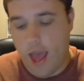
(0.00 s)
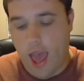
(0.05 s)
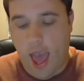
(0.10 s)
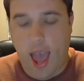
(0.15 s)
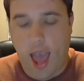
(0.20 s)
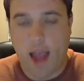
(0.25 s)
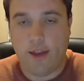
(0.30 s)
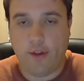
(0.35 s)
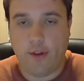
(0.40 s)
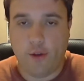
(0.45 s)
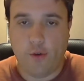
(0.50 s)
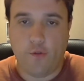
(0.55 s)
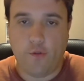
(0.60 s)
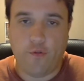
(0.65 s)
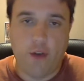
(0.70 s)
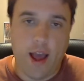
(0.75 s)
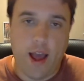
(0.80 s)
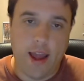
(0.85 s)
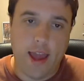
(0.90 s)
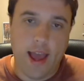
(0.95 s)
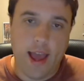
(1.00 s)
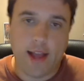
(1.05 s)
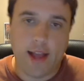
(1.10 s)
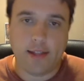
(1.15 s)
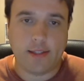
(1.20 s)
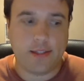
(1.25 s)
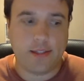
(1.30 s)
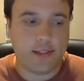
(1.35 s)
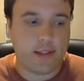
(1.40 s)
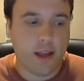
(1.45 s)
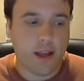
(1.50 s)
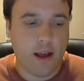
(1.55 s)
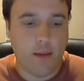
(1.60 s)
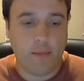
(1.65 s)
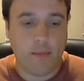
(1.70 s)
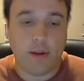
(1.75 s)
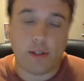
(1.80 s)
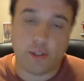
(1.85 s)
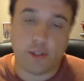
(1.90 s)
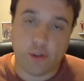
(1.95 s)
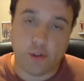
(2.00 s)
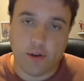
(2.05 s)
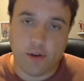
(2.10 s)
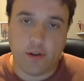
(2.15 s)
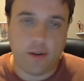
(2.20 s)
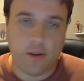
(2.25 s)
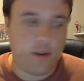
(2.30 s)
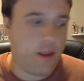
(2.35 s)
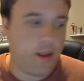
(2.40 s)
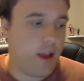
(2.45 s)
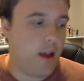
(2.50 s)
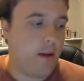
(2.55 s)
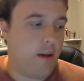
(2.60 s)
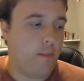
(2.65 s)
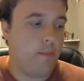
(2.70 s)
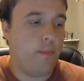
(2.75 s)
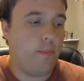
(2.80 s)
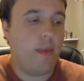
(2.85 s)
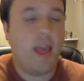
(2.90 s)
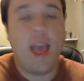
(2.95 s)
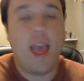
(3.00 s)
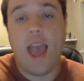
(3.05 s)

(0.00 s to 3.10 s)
and you finance certain